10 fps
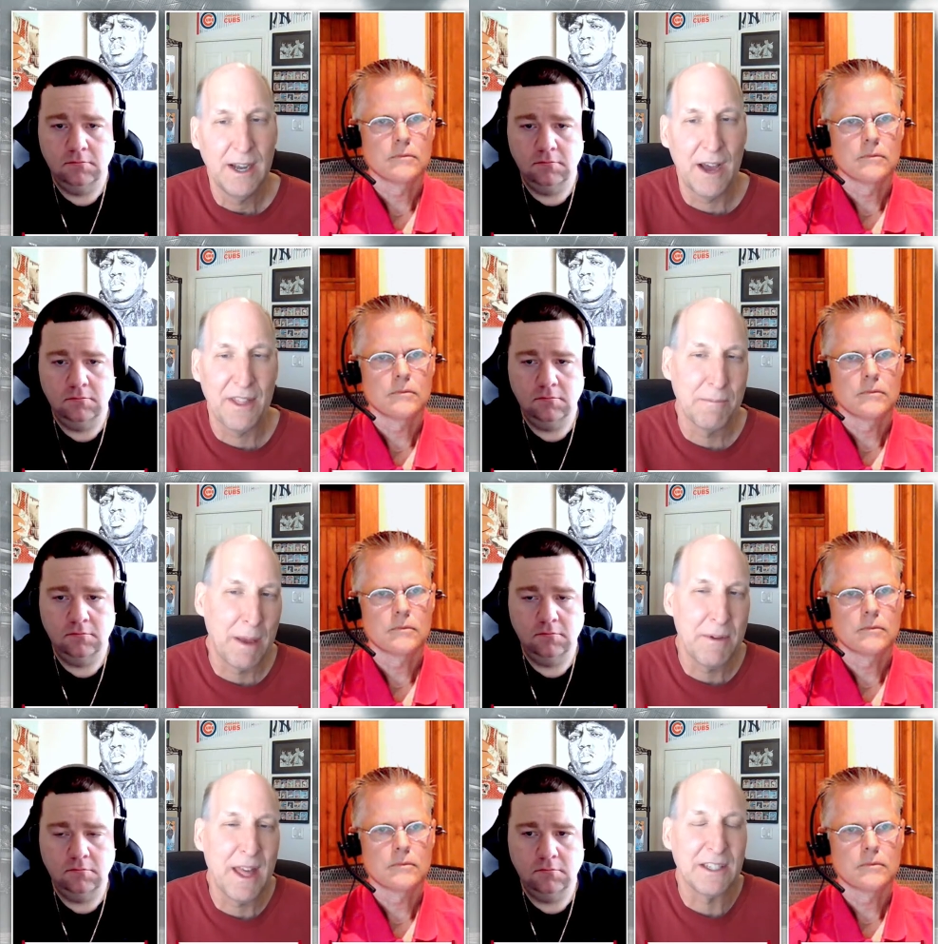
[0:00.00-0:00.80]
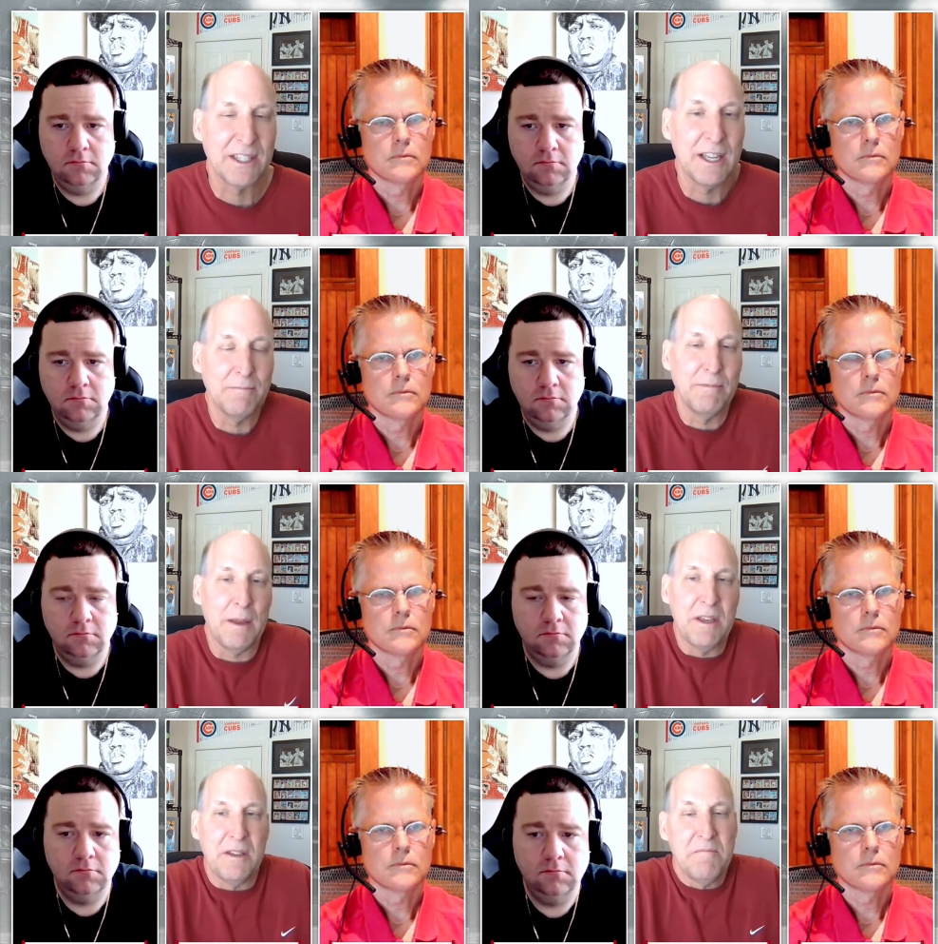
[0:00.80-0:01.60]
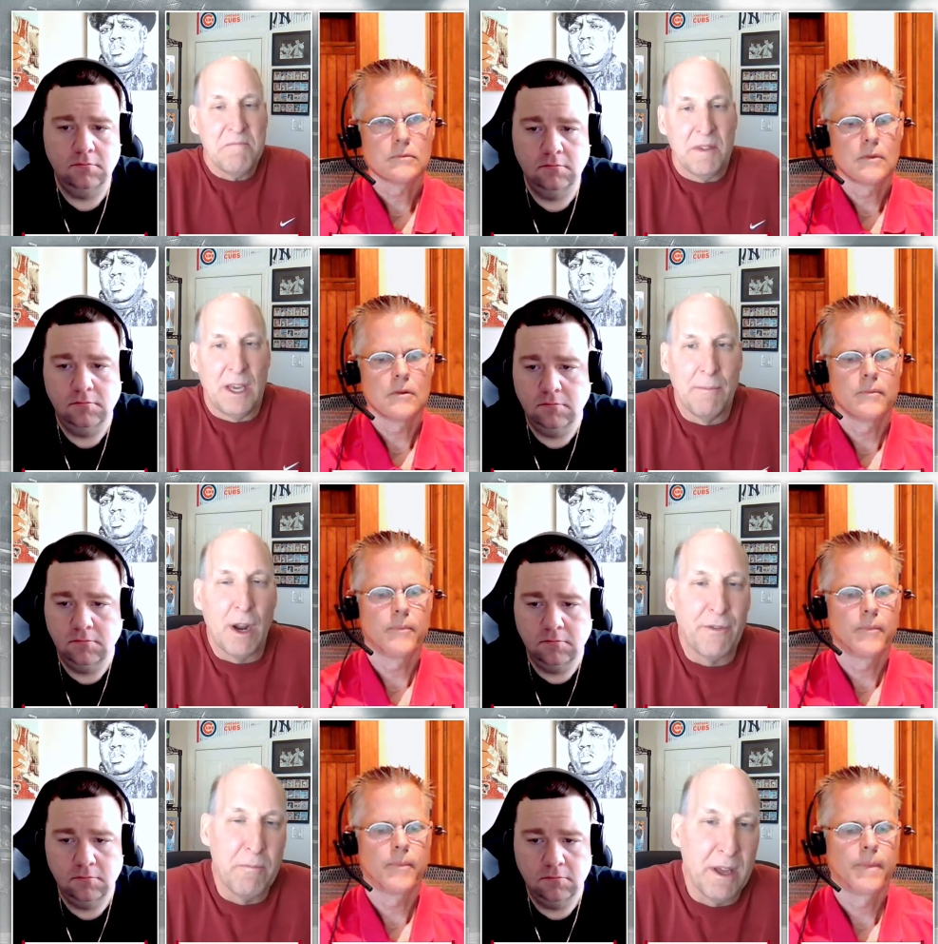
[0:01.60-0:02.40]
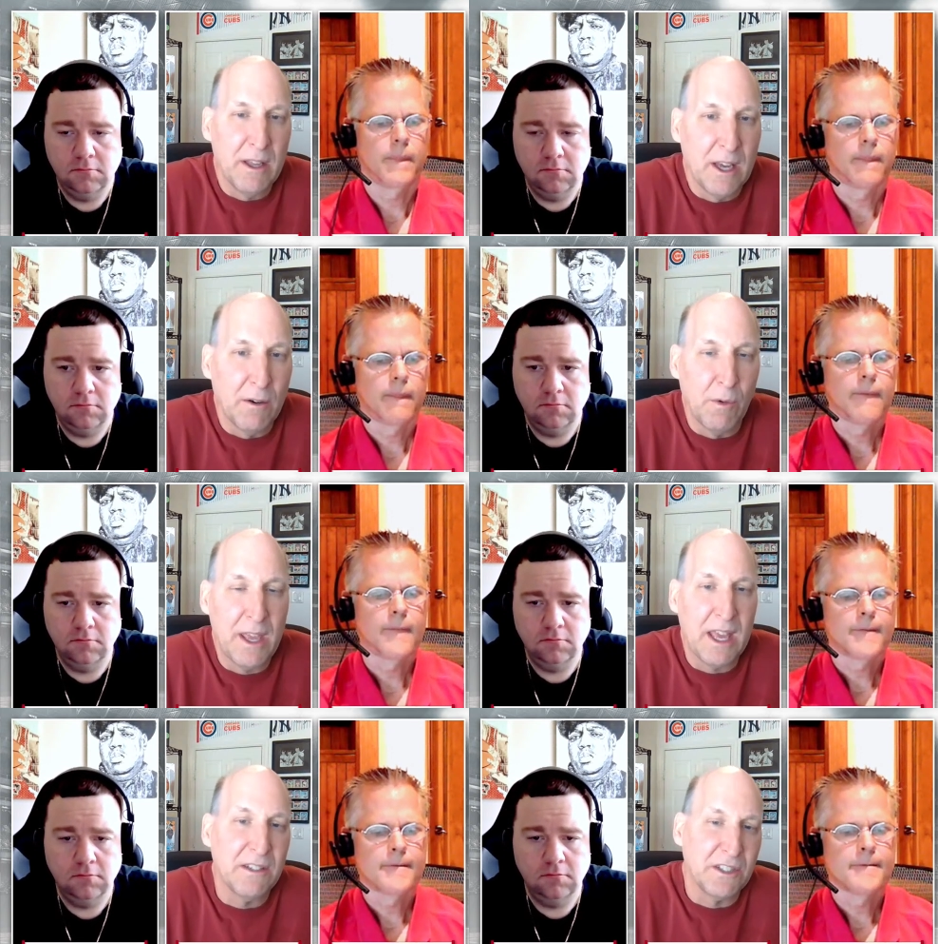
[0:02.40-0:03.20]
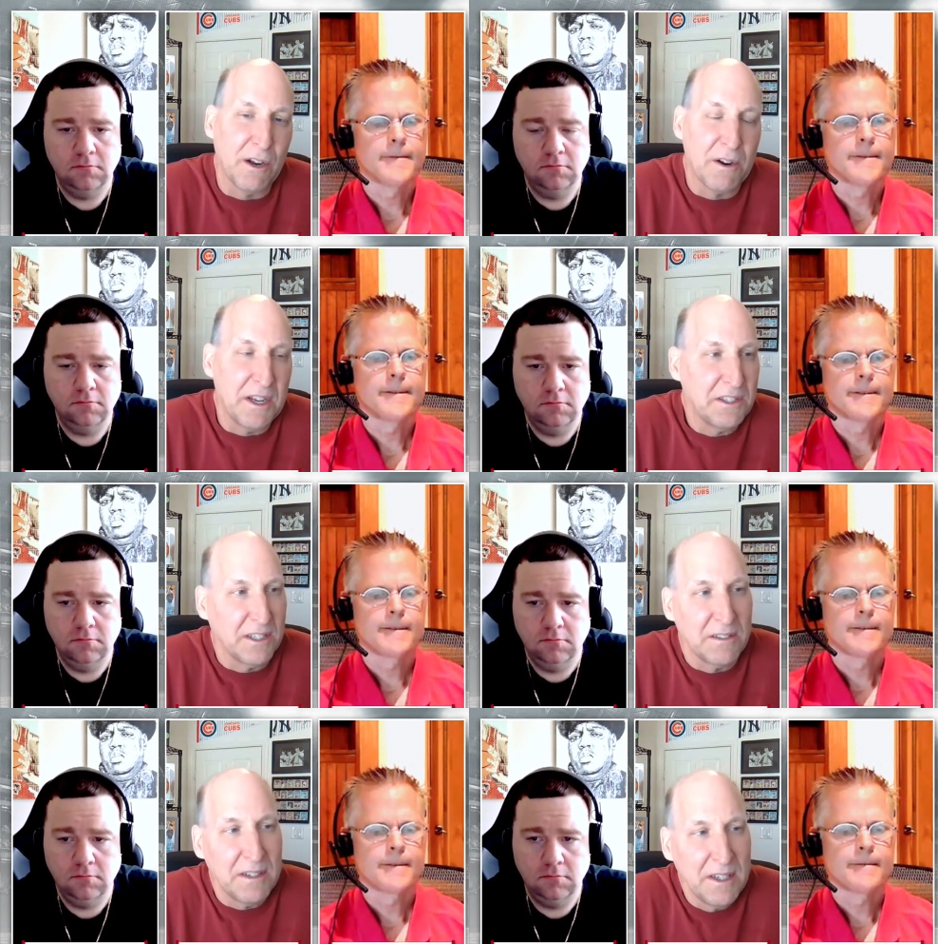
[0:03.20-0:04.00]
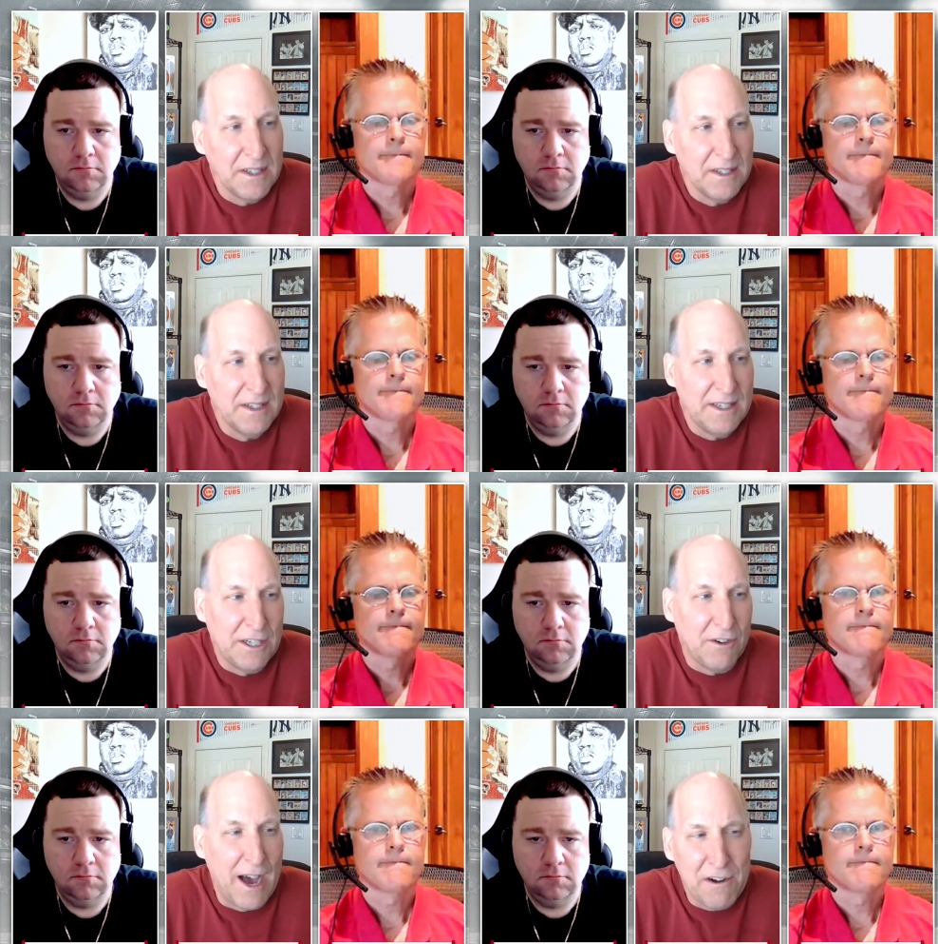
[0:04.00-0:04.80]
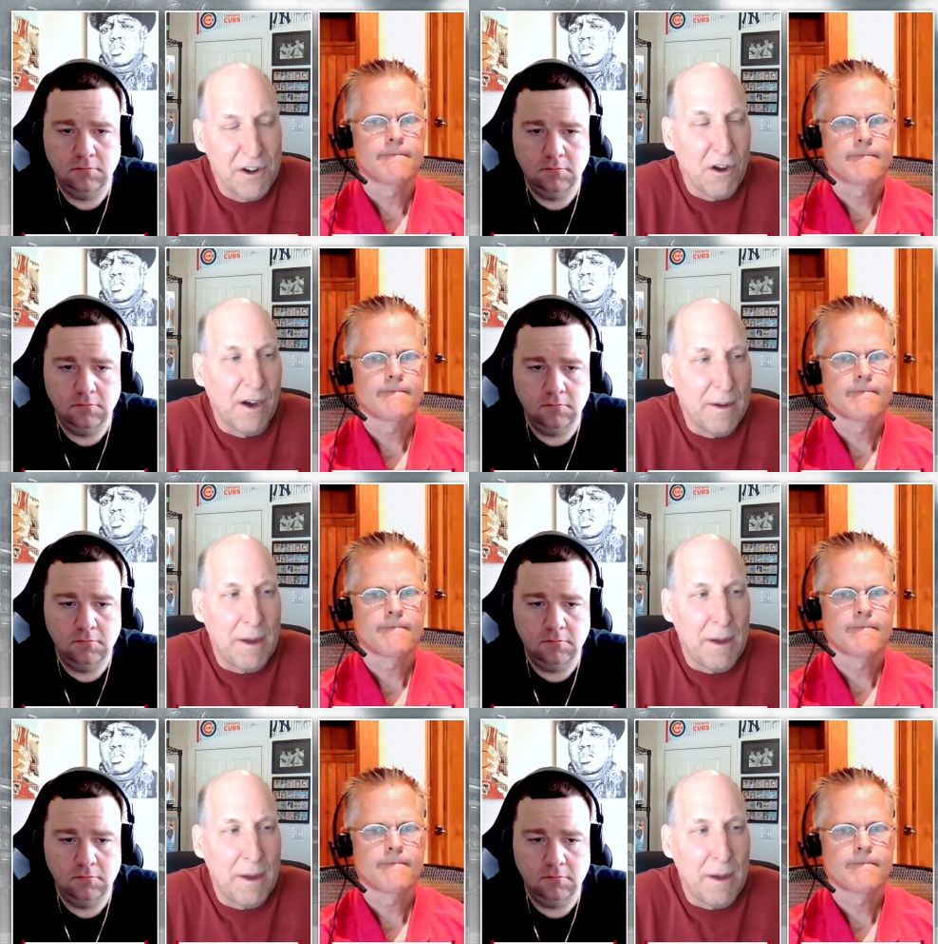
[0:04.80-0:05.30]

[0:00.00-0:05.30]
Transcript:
Speaker 1: I think maybe that's it. Maybe coming off a big weekend series and, I don't know.